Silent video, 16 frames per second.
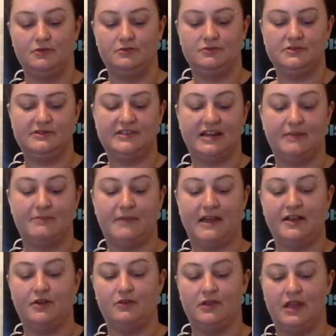set up my
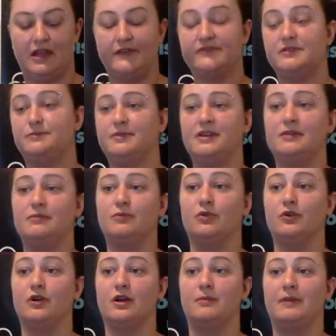own life to be
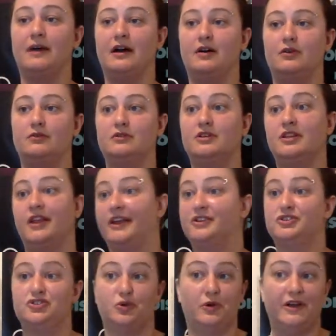more about like
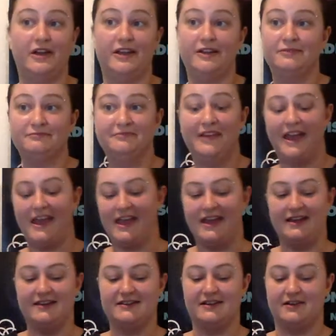joy
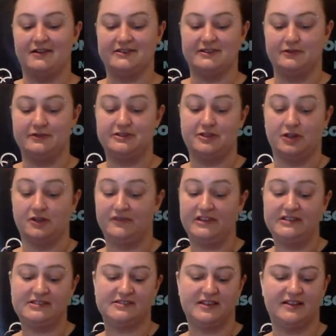and also
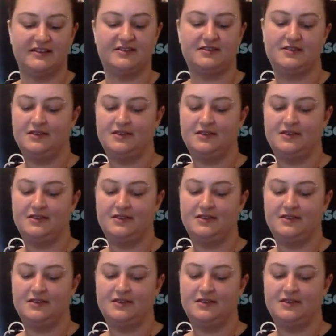service, like,